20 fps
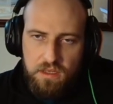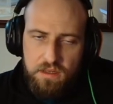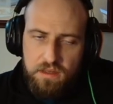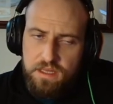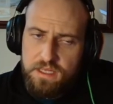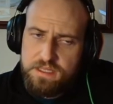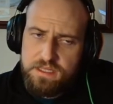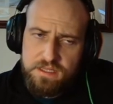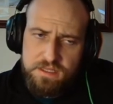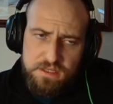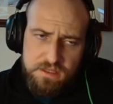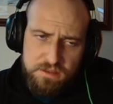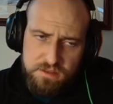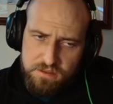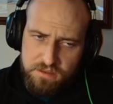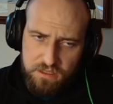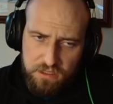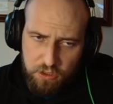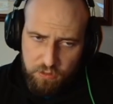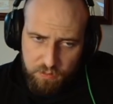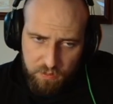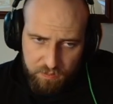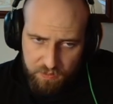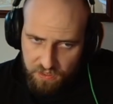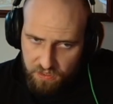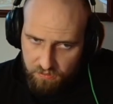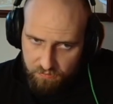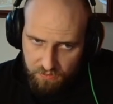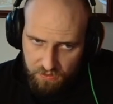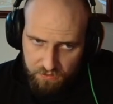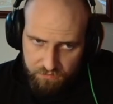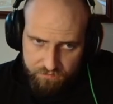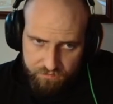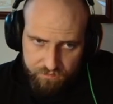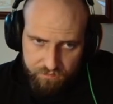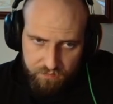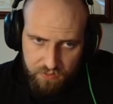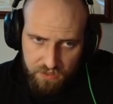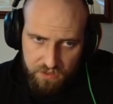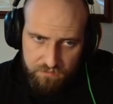This is a little bit beyond me,
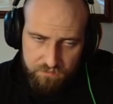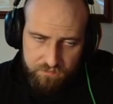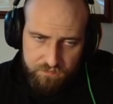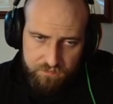but